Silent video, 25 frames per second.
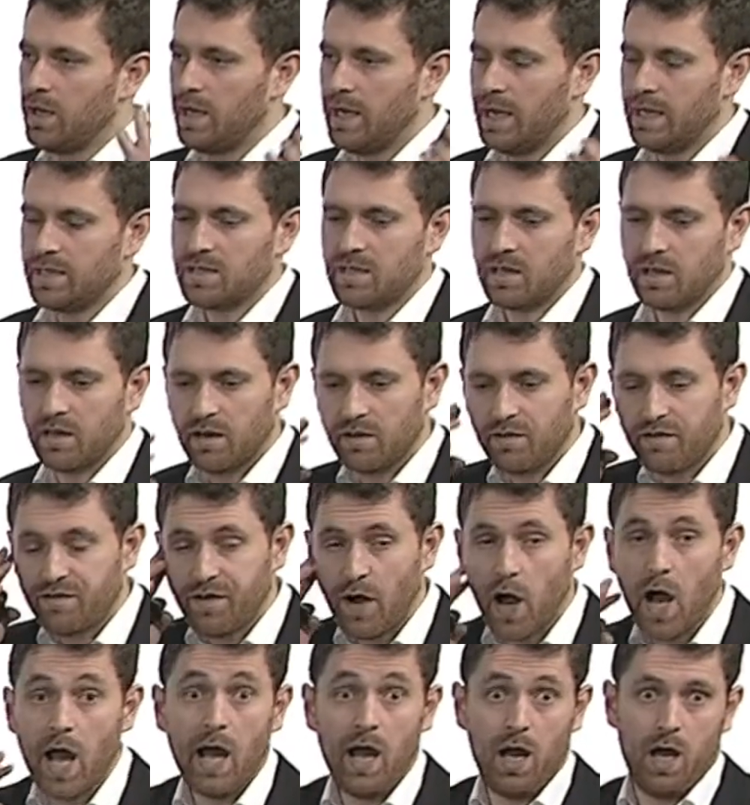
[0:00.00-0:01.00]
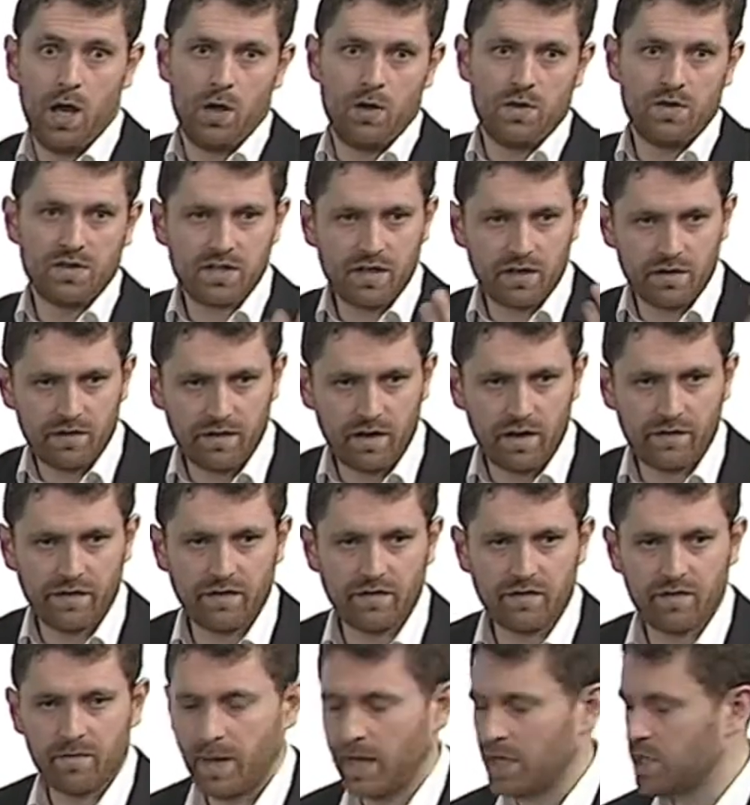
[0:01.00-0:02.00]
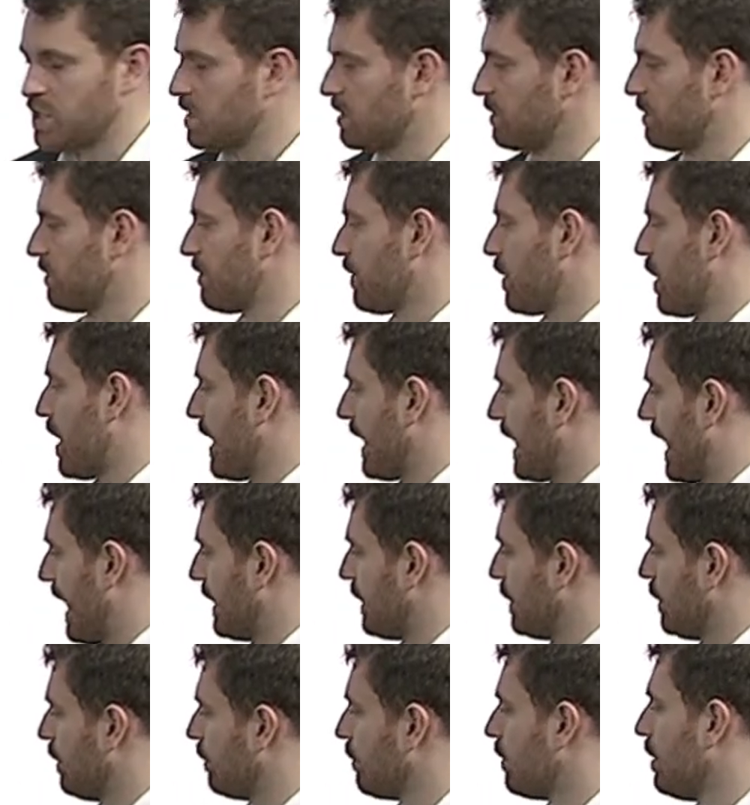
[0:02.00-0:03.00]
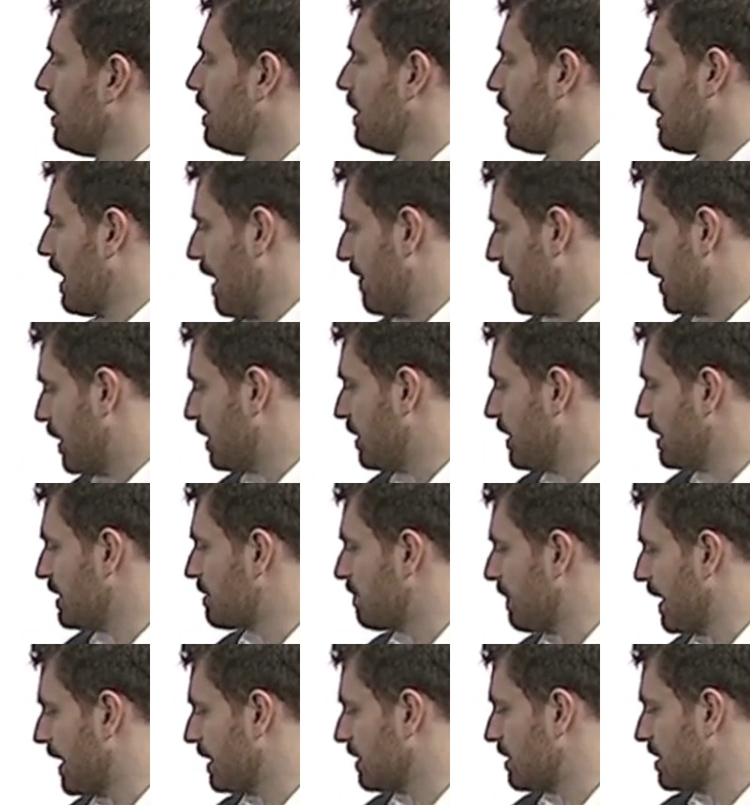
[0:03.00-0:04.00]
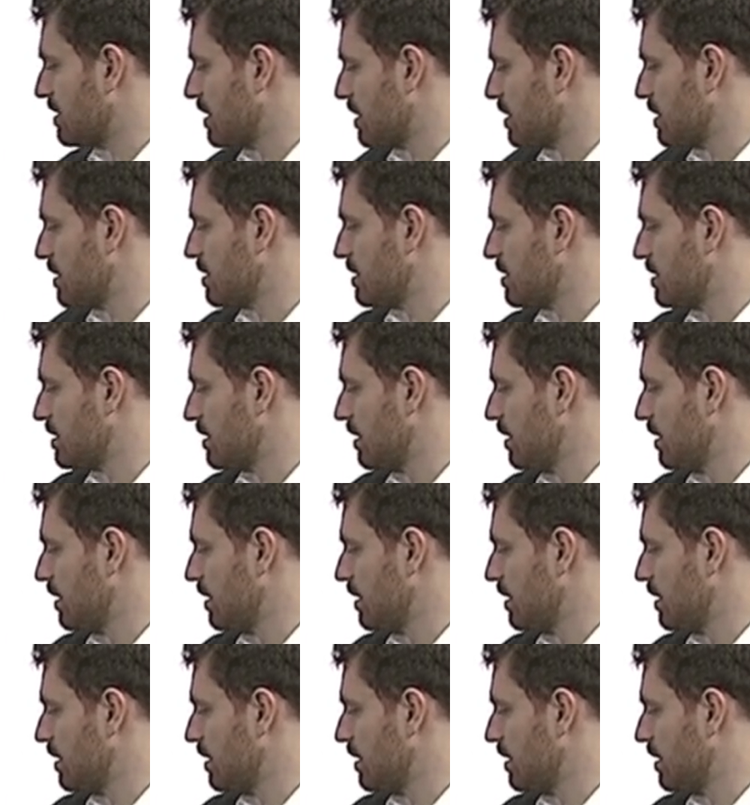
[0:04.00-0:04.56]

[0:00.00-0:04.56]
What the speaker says: a fire hose of information flying at you, and then you need to make decisions